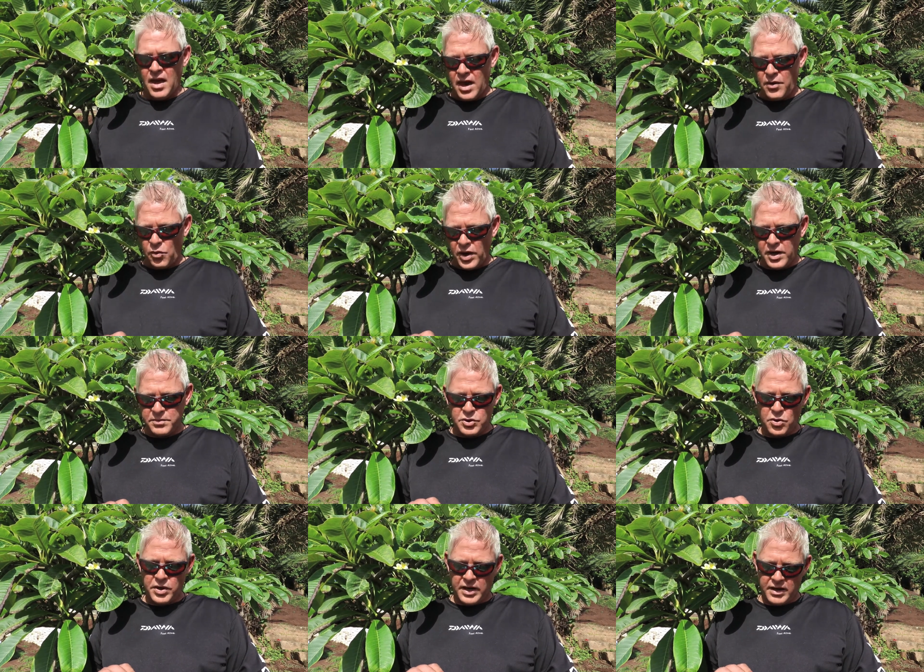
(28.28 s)
And what I'm
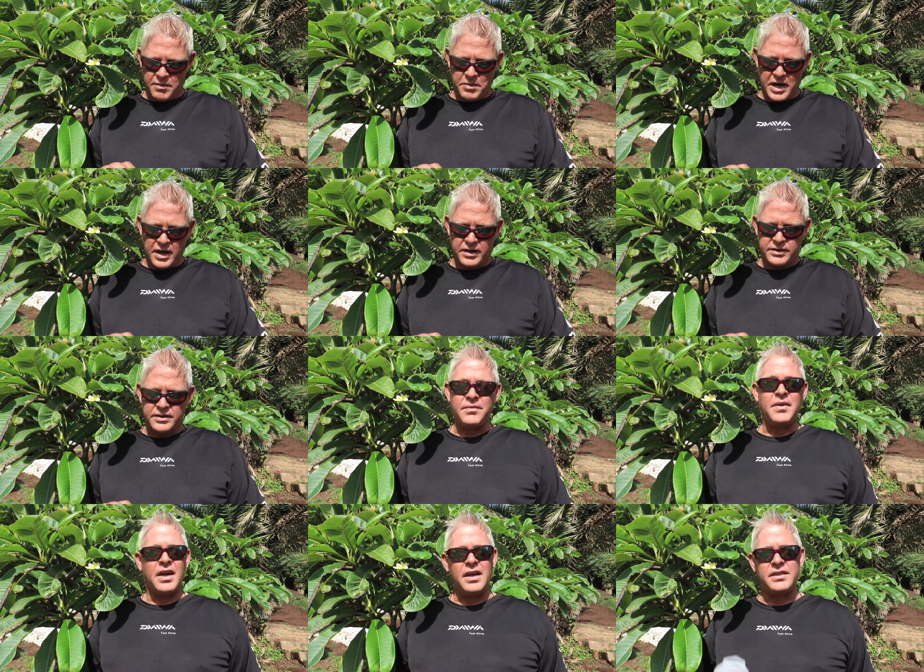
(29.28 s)
talking about
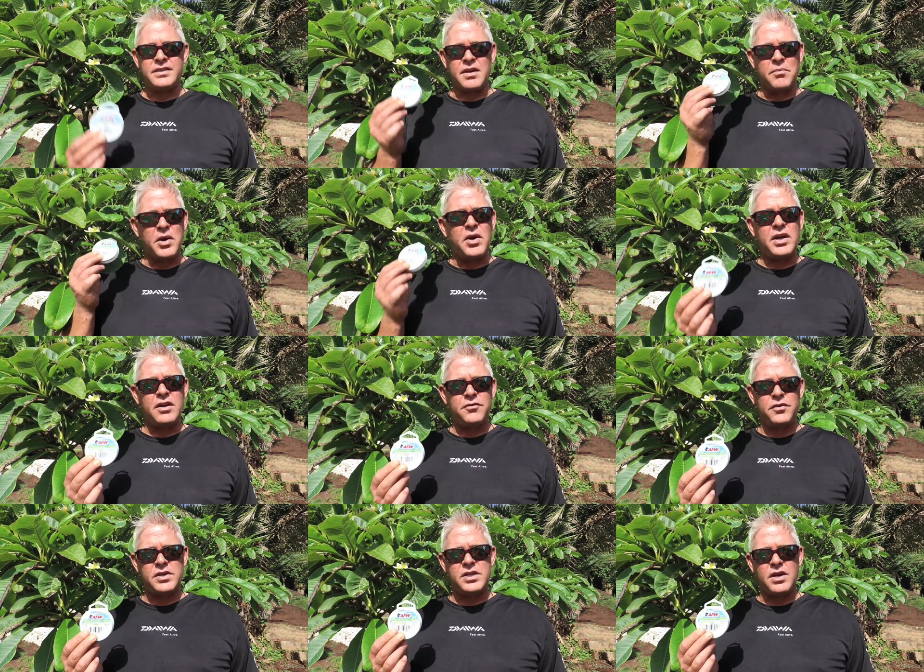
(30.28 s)
is the American
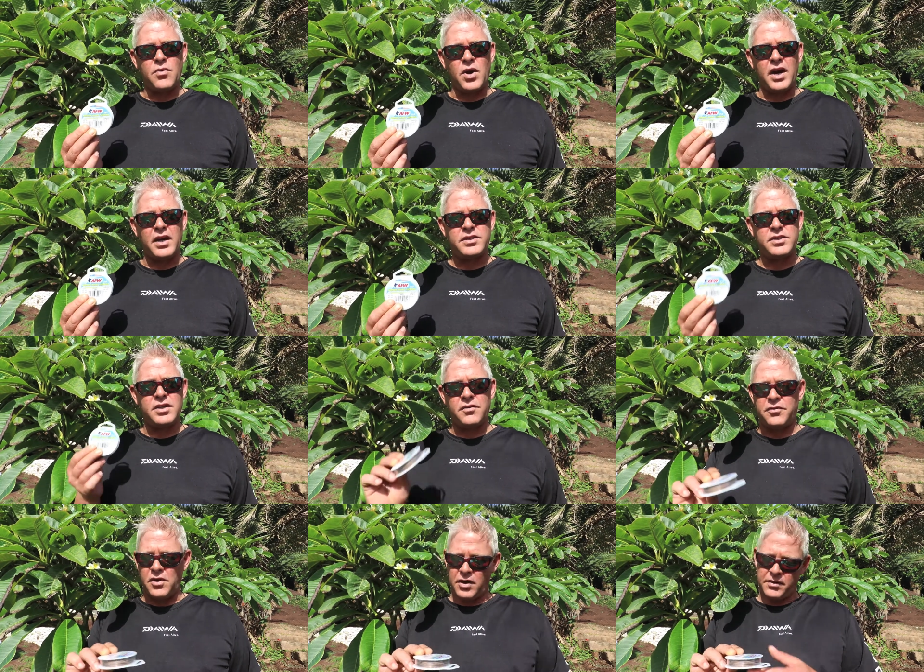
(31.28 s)
Fishing Wire
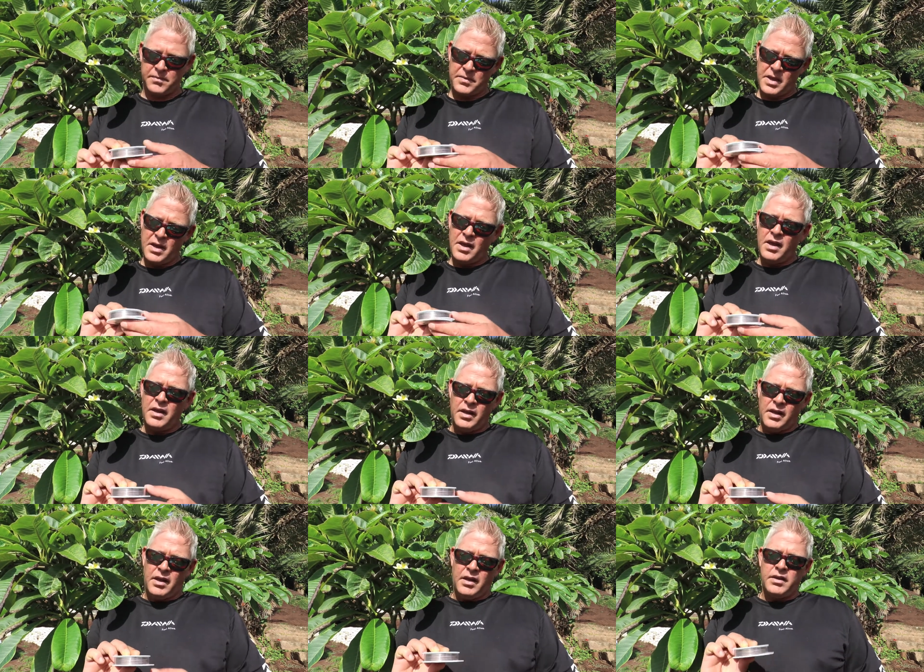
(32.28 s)
Surflon.
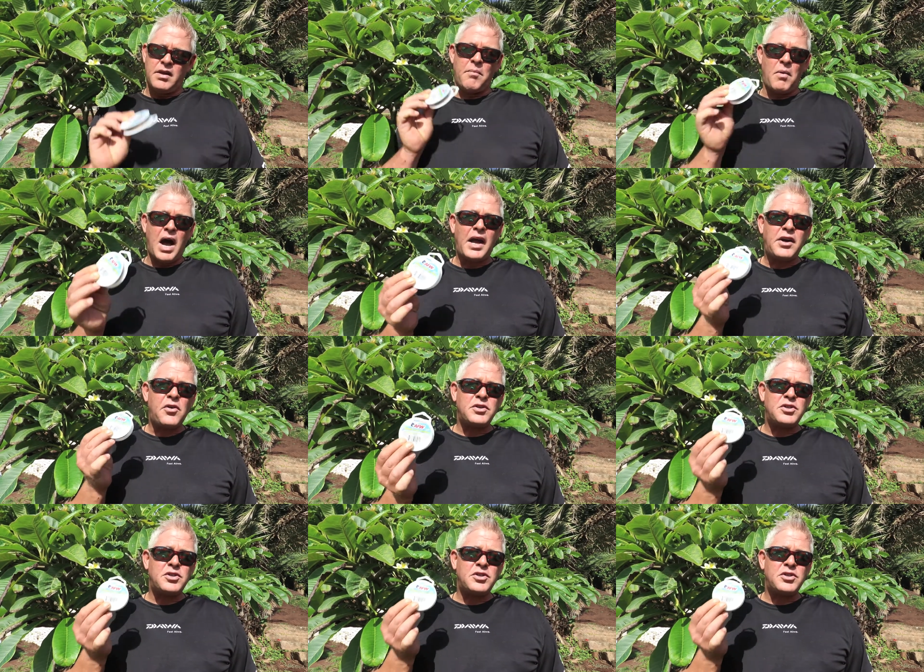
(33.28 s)
The Micro